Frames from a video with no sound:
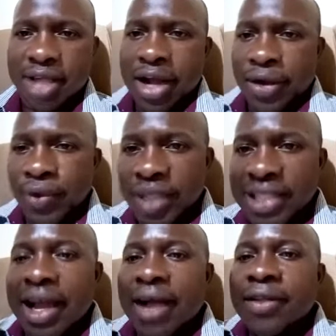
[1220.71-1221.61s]
You just,
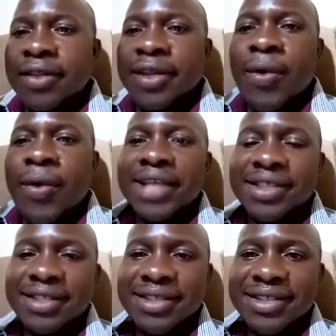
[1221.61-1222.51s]
the
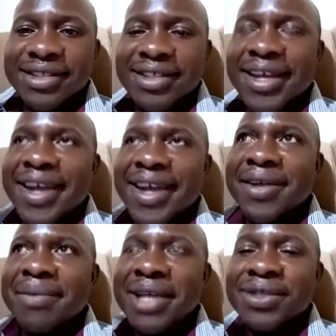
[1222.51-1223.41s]
wise,
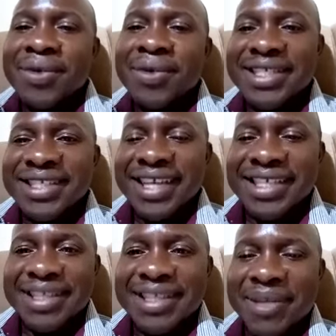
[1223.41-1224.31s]
be as wise
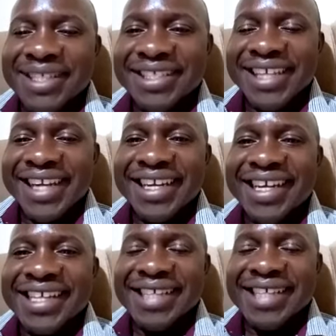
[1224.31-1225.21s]
as serpents and
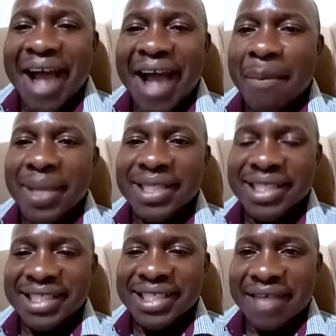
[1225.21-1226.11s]
harmless
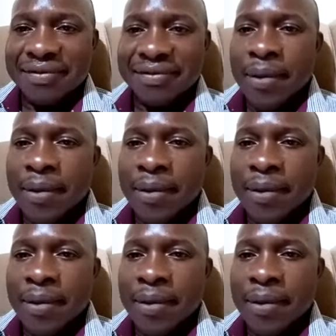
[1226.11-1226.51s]
as doves.